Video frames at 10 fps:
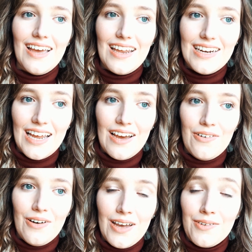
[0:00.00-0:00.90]
And
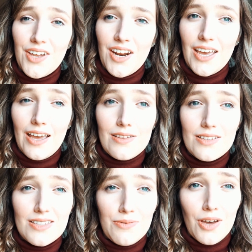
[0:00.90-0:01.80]
now I'm gonna get
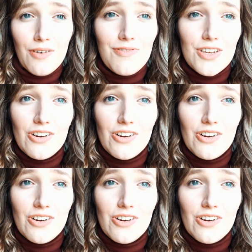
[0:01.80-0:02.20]
into some comfy